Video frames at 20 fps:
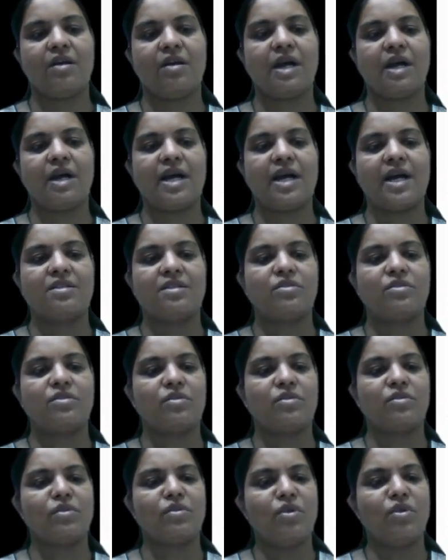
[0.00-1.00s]
As to
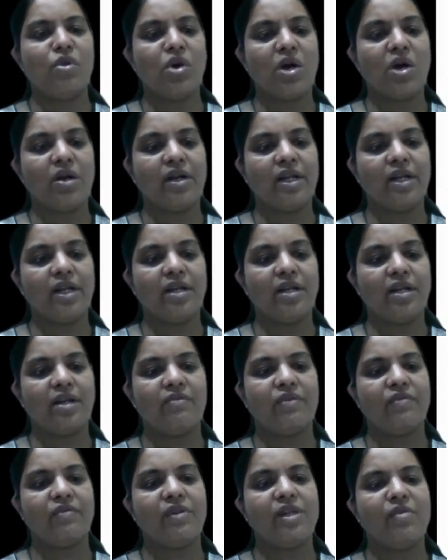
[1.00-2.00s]
know our data,
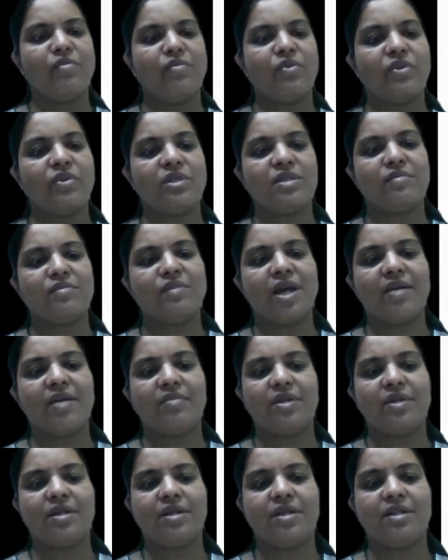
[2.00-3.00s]
we will import some
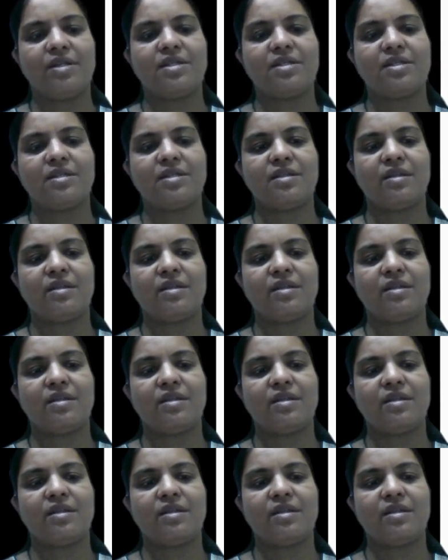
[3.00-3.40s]
libraries.